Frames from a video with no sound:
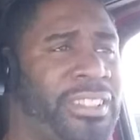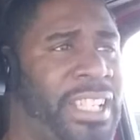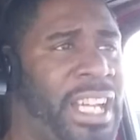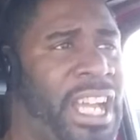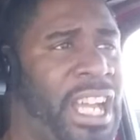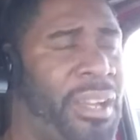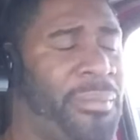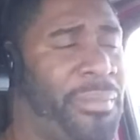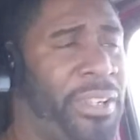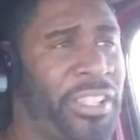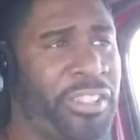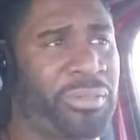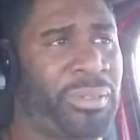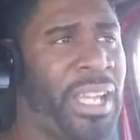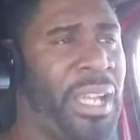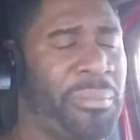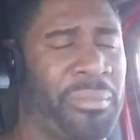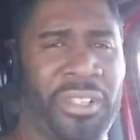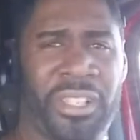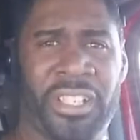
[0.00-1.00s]
on time, but
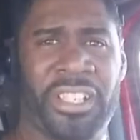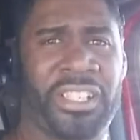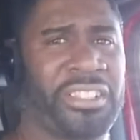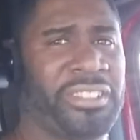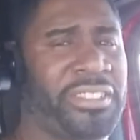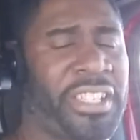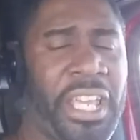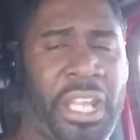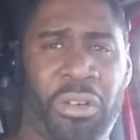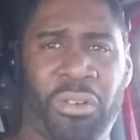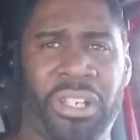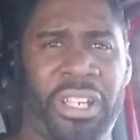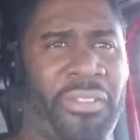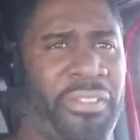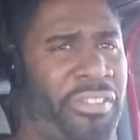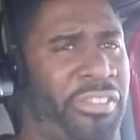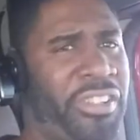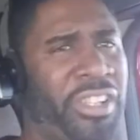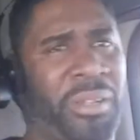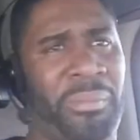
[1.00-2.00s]
They don't
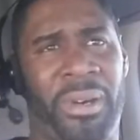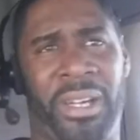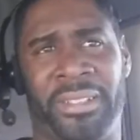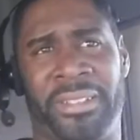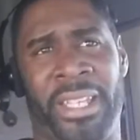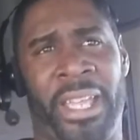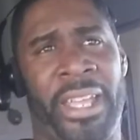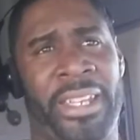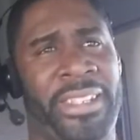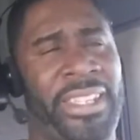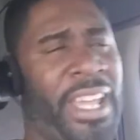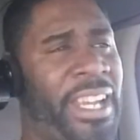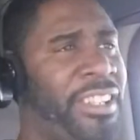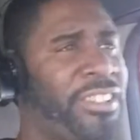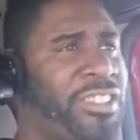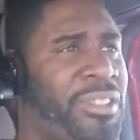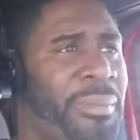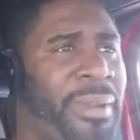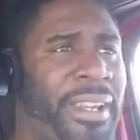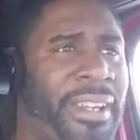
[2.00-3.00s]
give a shit about that. That
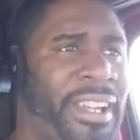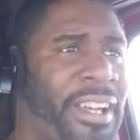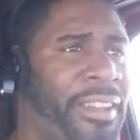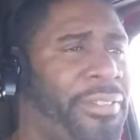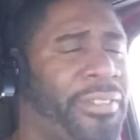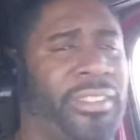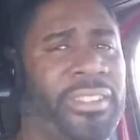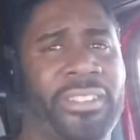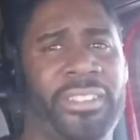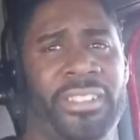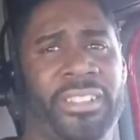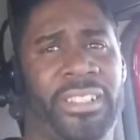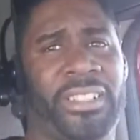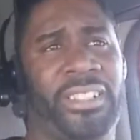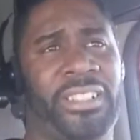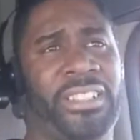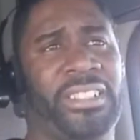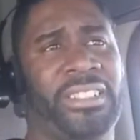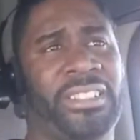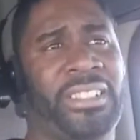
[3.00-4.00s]
doesn't mean nothing.
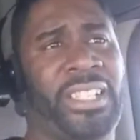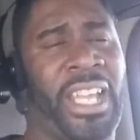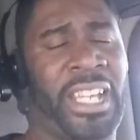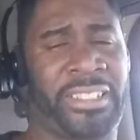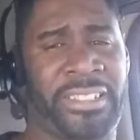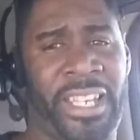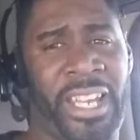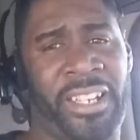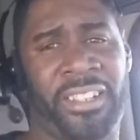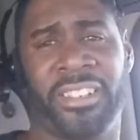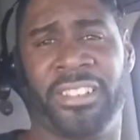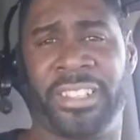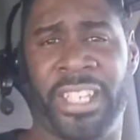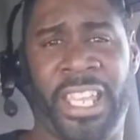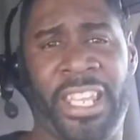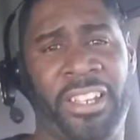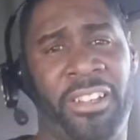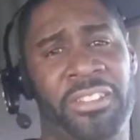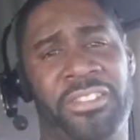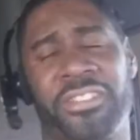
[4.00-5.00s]
At the end of the
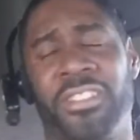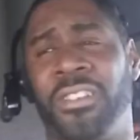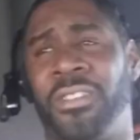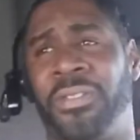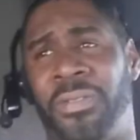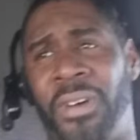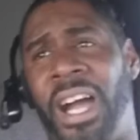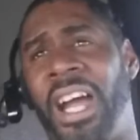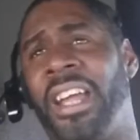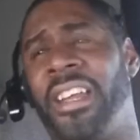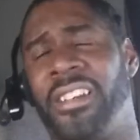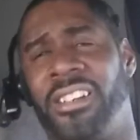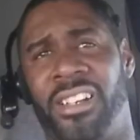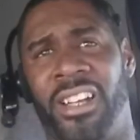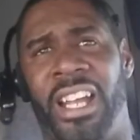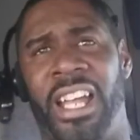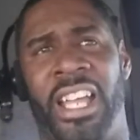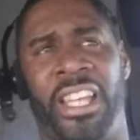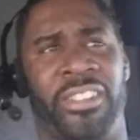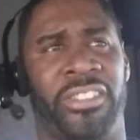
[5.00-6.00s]
day, they'll still fire
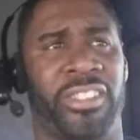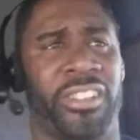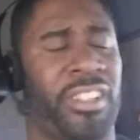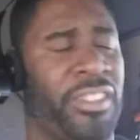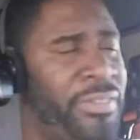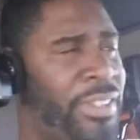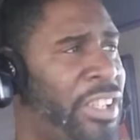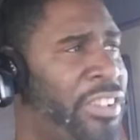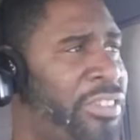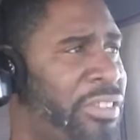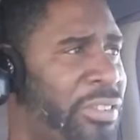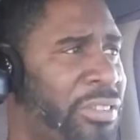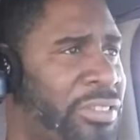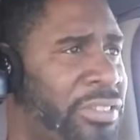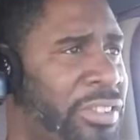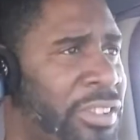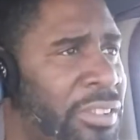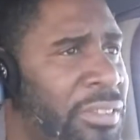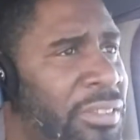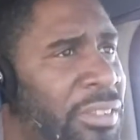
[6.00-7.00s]
your ass if they
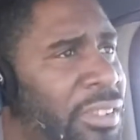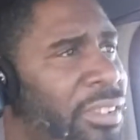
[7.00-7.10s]
choose to.